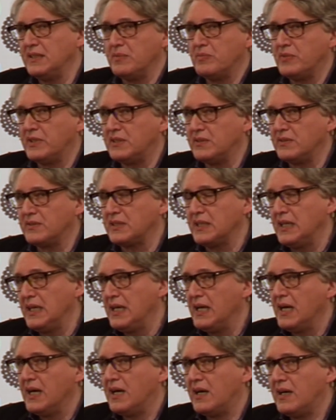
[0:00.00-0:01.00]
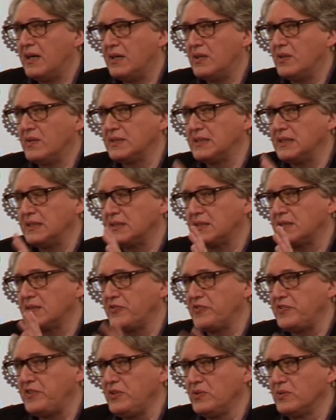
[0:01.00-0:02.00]
about how this
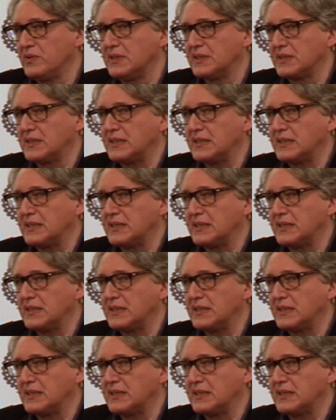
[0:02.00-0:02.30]
feudal